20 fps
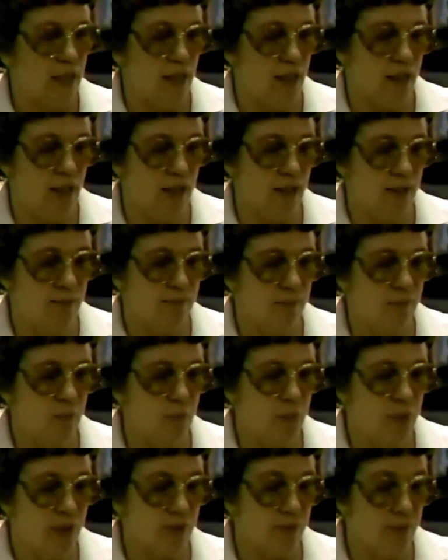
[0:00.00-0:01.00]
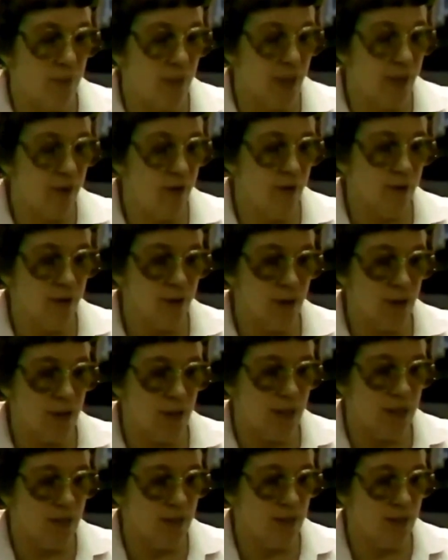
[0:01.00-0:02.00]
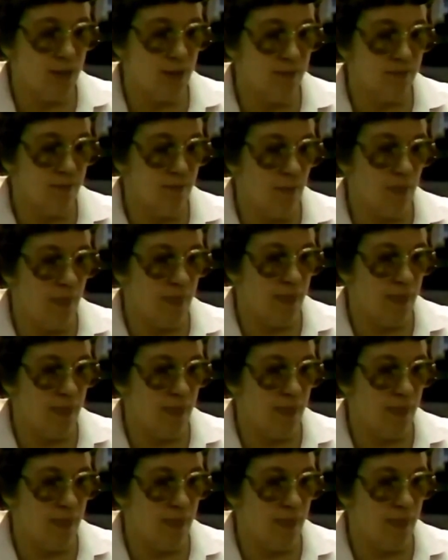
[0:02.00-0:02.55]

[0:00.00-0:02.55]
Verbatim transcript: Um, but mother is, um,